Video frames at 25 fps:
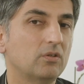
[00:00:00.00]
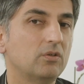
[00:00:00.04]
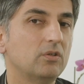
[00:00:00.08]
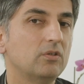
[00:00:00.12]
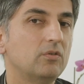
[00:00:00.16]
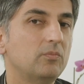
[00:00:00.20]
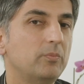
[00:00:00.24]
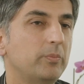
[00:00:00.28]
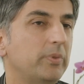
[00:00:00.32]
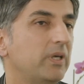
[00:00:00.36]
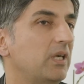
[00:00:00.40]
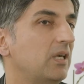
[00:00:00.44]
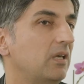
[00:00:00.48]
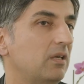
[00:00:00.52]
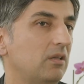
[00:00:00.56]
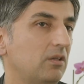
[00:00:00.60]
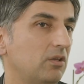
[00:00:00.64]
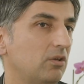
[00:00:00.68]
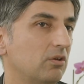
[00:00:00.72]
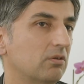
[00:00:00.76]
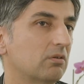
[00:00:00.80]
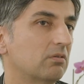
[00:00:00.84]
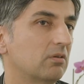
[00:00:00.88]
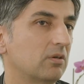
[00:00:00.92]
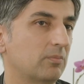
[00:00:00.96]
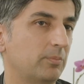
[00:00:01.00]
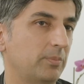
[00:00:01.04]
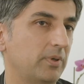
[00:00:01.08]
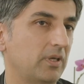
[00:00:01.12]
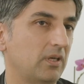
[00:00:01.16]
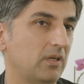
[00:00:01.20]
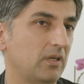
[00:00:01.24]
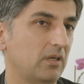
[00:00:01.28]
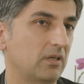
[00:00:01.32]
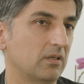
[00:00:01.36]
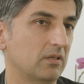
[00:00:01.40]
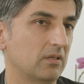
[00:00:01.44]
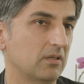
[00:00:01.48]
could be, in your
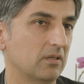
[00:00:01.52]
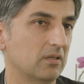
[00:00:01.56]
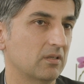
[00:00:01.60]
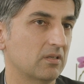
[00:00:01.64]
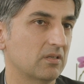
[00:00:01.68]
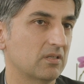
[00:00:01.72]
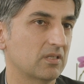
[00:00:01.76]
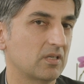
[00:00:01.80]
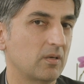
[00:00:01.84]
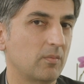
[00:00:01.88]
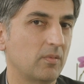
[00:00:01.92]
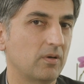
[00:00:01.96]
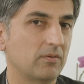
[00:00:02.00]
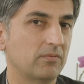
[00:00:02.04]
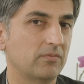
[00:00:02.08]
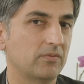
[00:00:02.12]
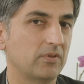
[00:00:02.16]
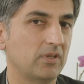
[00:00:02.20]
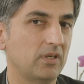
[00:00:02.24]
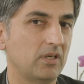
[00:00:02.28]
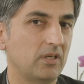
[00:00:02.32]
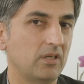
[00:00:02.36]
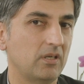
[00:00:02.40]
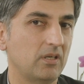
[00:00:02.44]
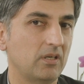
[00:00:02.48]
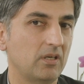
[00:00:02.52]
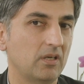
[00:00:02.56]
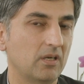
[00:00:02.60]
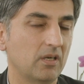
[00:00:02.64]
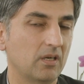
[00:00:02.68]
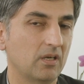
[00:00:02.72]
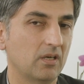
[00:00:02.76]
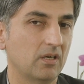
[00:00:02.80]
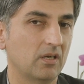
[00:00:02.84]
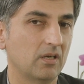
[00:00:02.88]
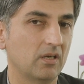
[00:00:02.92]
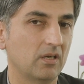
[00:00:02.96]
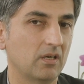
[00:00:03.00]
opinion, some of the
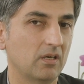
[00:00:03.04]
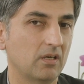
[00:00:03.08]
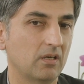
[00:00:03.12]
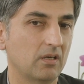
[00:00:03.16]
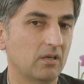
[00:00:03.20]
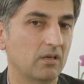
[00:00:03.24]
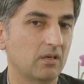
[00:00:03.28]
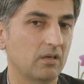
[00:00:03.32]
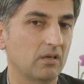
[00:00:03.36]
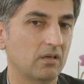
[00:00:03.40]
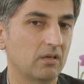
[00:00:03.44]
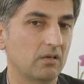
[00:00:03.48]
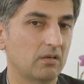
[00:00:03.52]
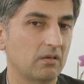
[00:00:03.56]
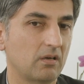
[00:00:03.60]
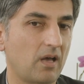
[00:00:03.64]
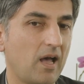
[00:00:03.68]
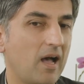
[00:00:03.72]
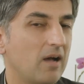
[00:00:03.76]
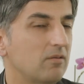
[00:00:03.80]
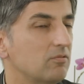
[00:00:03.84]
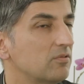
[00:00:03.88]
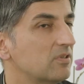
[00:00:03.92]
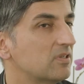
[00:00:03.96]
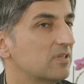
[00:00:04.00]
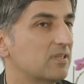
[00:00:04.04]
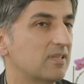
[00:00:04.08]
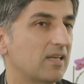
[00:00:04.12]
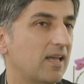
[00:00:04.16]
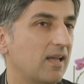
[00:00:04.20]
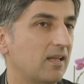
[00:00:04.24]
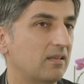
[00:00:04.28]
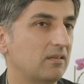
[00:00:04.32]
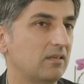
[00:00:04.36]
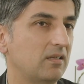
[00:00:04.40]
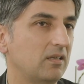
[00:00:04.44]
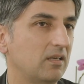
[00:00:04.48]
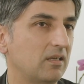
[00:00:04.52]

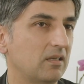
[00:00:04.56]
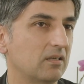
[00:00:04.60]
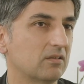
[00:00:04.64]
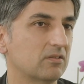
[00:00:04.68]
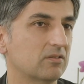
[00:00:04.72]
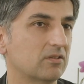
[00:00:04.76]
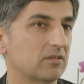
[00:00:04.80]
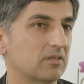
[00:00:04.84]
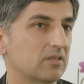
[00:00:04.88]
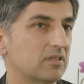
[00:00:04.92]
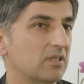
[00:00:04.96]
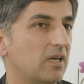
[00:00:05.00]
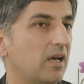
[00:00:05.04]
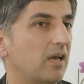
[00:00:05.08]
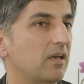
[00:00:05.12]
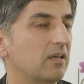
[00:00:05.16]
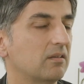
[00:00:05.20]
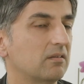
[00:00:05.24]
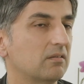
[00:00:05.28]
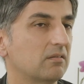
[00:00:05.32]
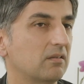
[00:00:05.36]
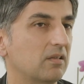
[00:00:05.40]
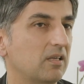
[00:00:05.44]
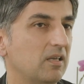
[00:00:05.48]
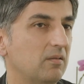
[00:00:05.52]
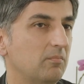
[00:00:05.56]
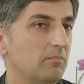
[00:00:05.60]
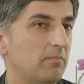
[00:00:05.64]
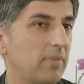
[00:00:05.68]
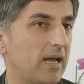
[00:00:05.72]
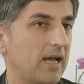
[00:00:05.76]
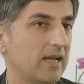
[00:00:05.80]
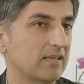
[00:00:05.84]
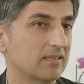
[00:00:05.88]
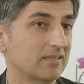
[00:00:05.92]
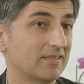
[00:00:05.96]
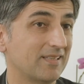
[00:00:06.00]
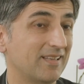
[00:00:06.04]
outstanding societal
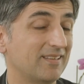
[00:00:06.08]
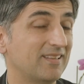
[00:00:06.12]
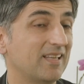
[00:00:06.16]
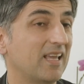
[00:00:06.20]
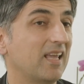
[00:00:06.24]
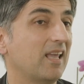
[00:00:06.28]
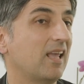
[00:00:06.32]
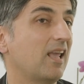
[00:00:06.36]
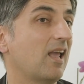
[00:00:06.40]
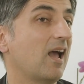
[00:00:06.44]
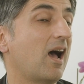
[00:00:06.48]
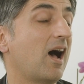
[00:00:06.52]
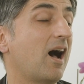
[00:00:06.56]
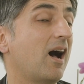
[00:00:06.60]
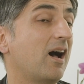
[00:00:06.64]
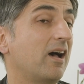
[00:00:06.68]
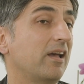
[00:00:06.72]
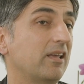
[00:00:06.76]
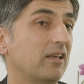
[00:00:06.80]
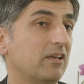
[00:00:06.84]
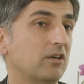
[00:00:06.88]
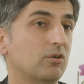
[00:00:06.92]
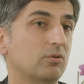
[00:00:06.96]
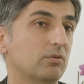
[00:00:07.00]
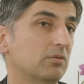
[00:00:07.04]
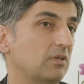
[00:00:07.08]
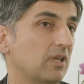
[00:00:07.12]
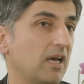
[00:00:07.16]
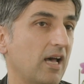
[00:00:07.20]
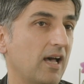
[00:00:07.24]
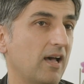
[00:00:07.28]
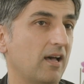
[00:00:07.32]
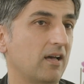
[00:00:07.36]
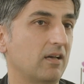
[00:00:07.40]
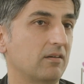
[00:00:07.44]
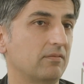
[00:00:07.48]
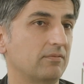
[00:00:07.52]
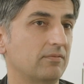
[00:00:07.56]
impacts that AI could
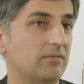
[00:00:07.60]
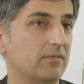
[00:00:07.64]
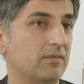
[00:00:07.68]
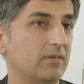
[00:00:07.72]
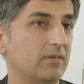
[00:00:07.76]
have?